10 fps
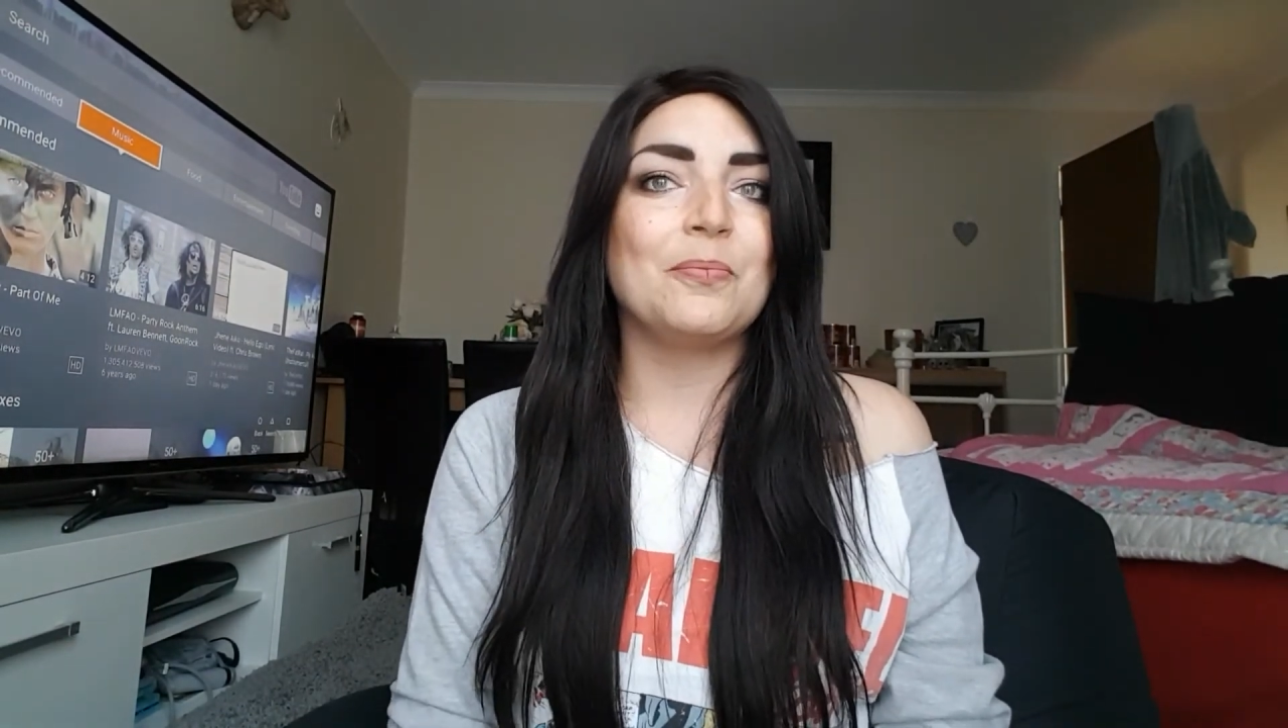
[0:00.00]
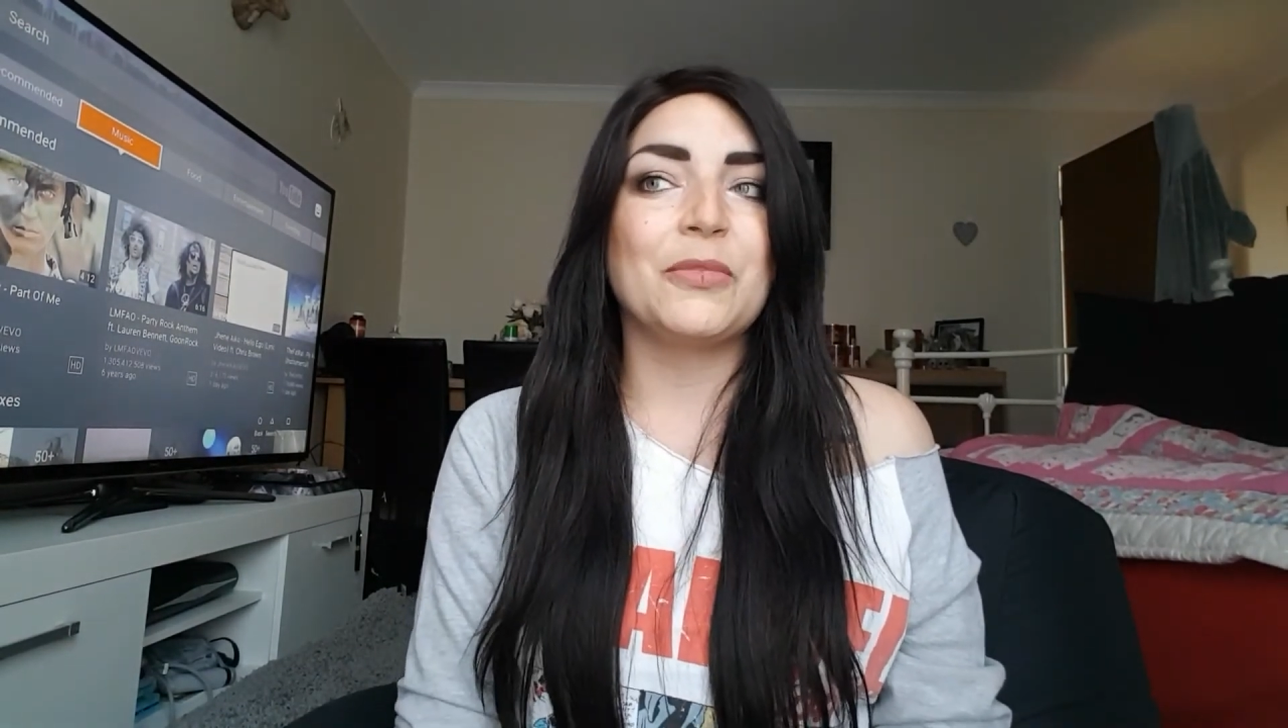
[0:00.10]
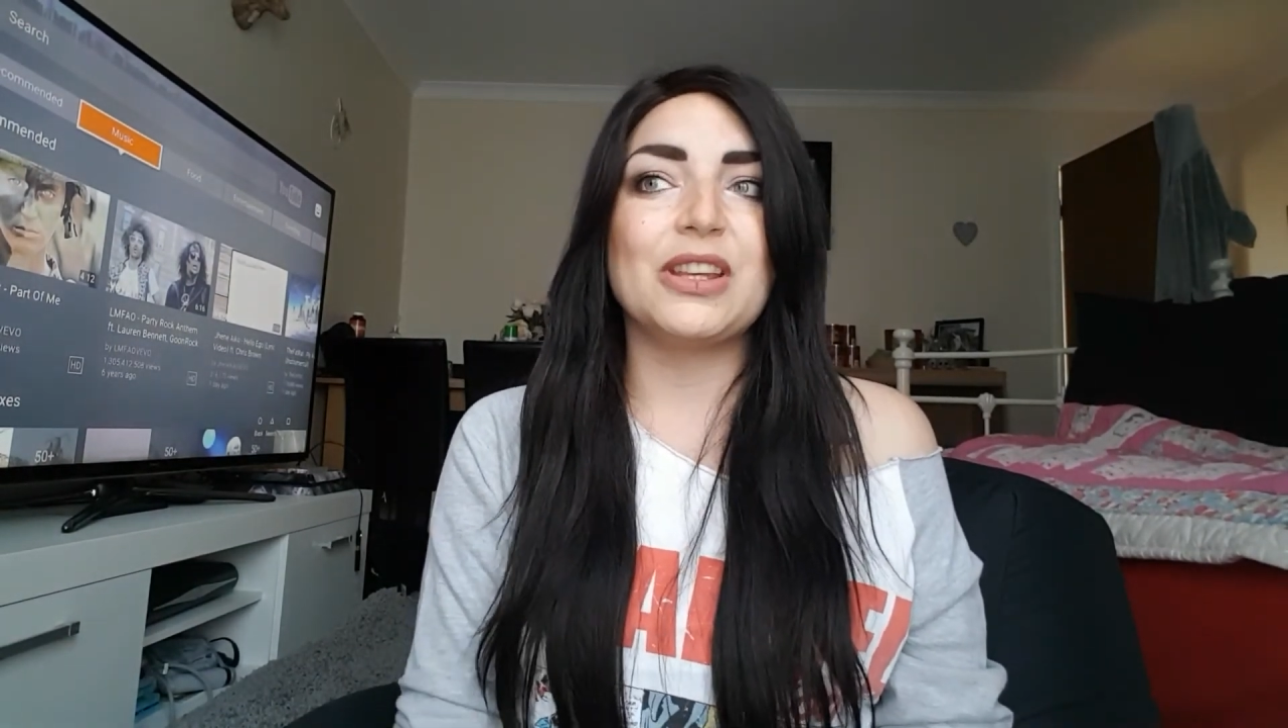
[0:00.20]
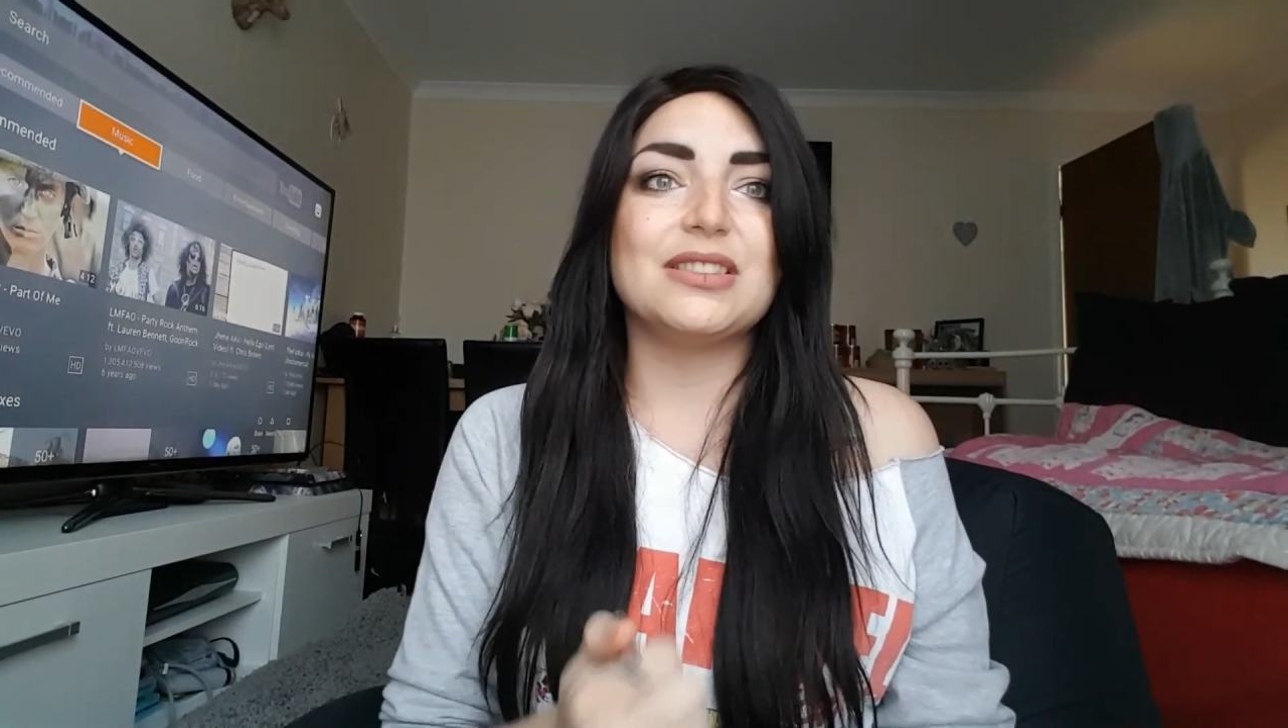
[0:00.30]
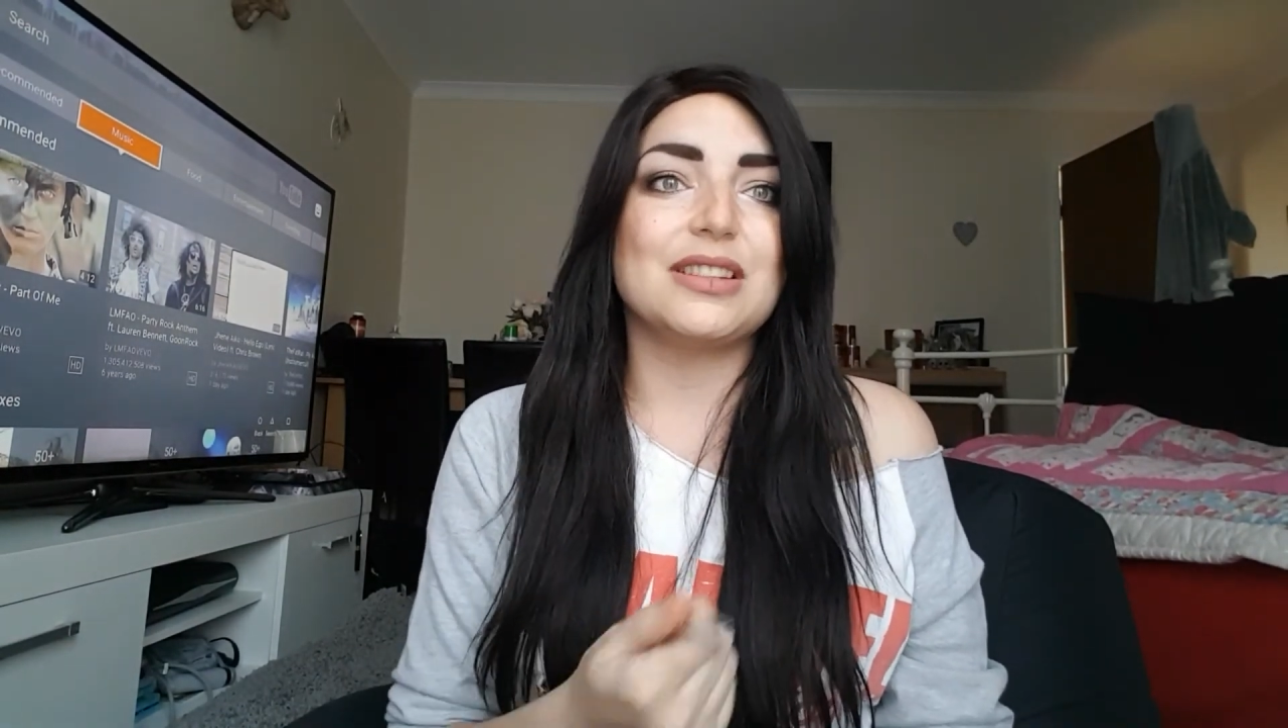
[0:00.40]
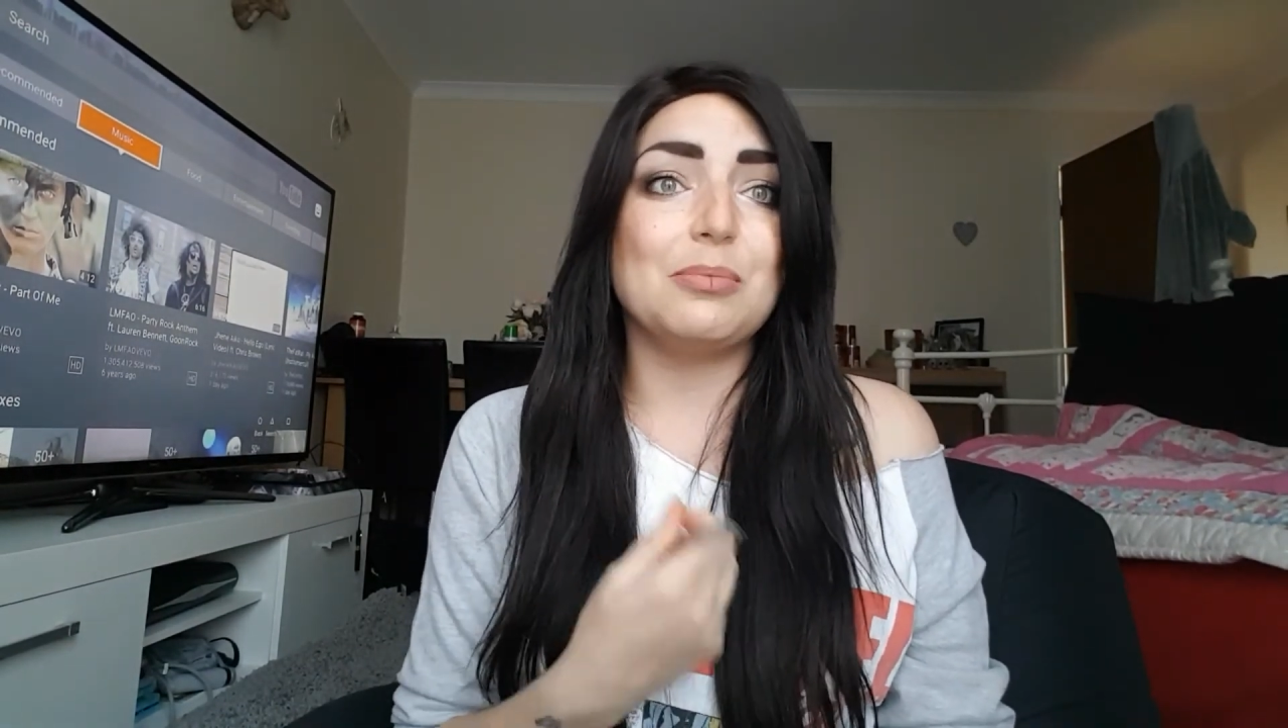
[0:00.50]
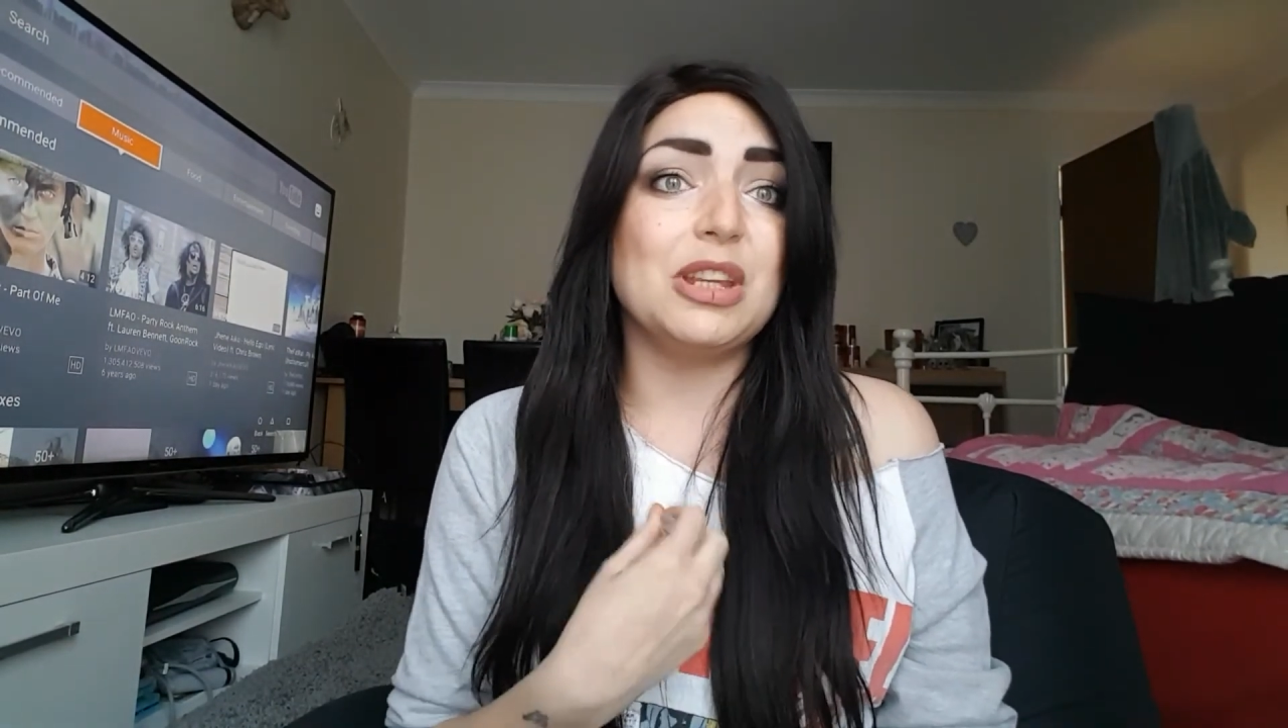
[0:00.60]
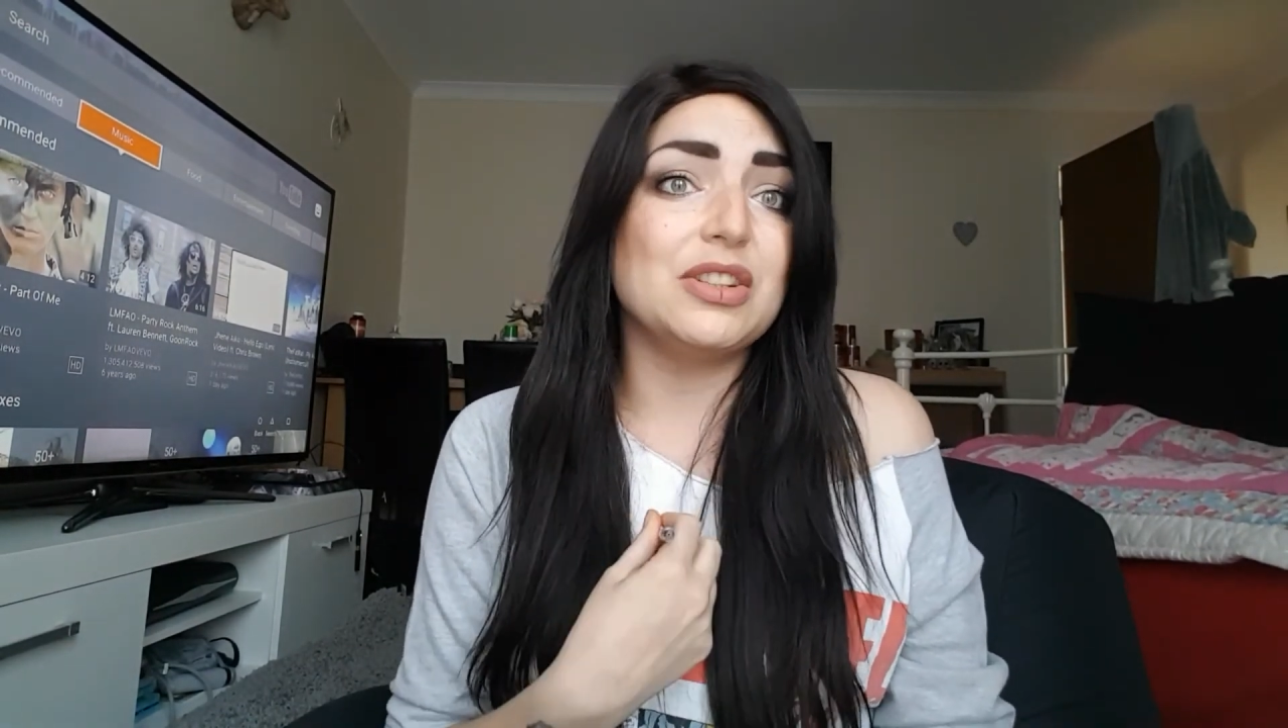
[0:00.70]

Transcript: and you can see me